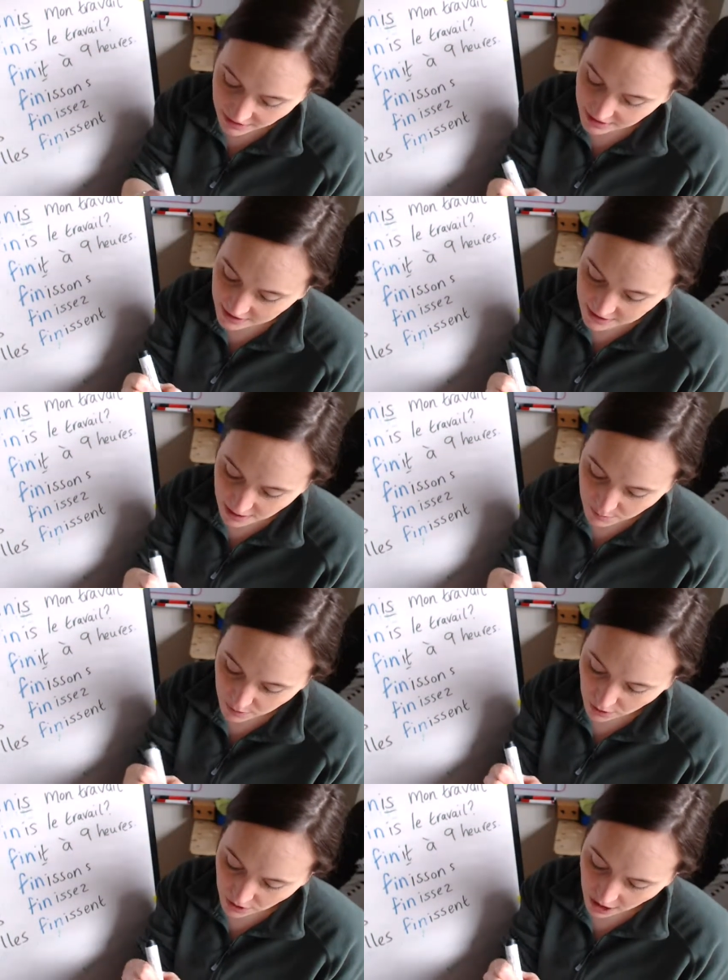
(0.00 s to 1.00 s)
The
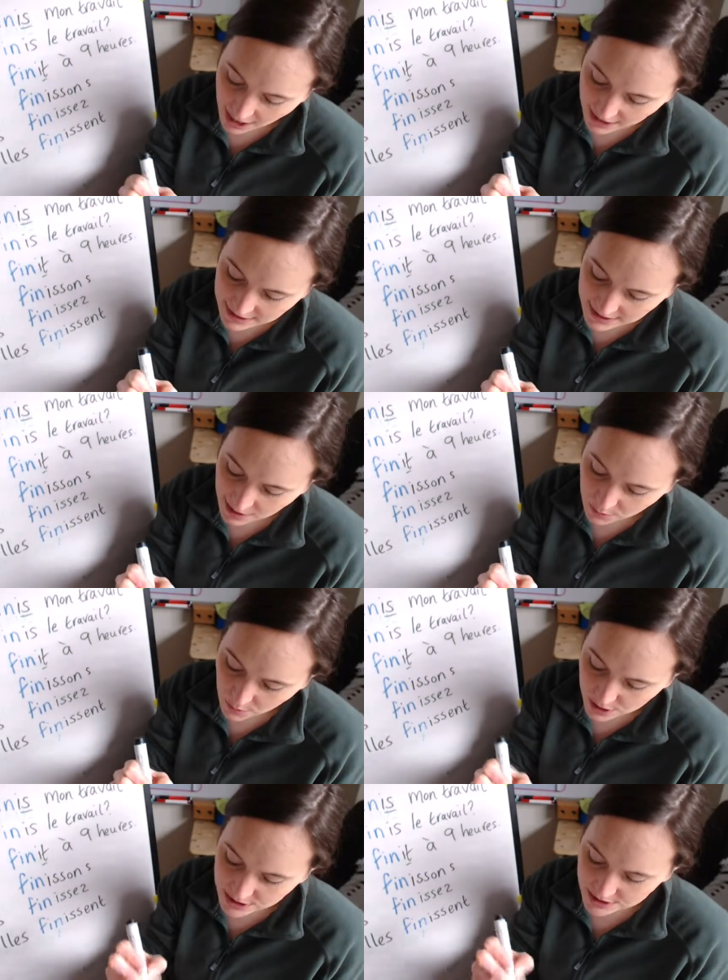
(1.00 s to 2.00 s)
example on our handout
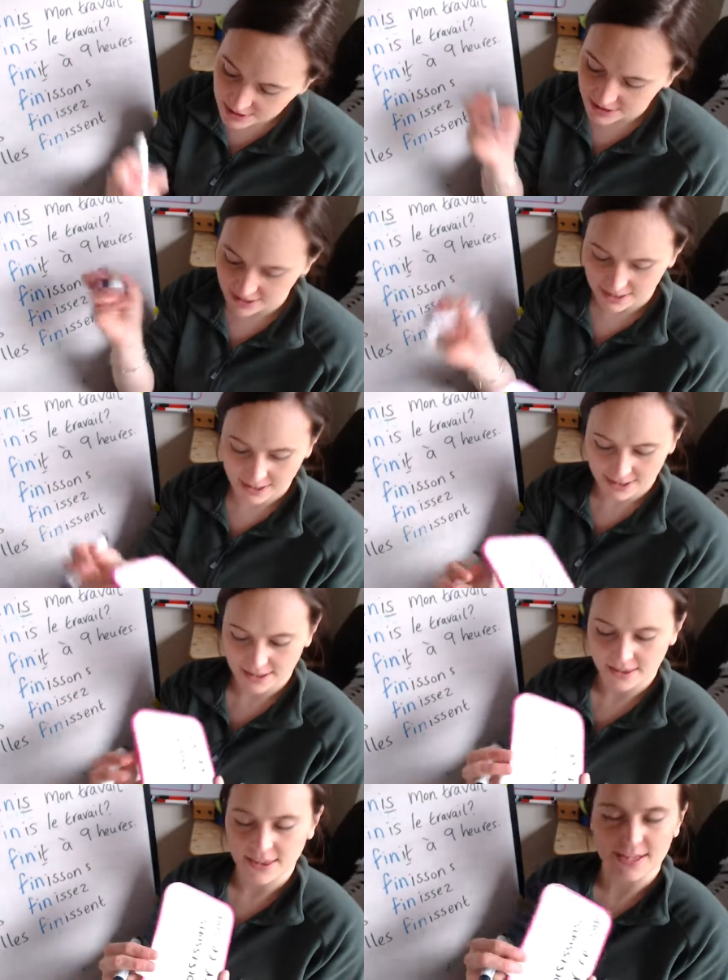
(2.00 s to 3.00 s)
was
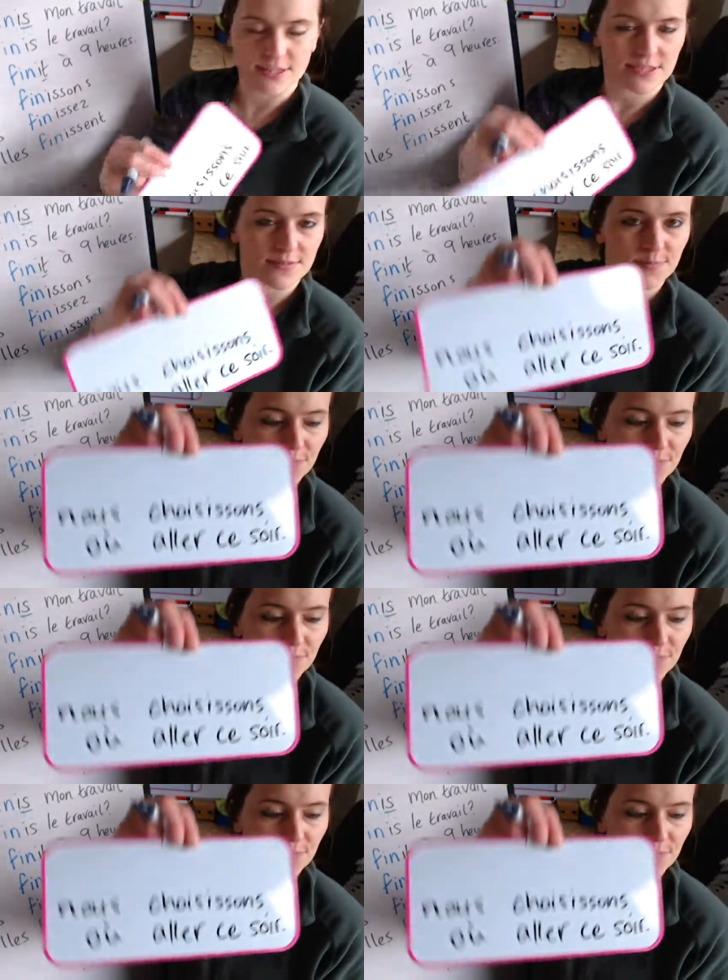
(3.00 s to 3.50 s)
this.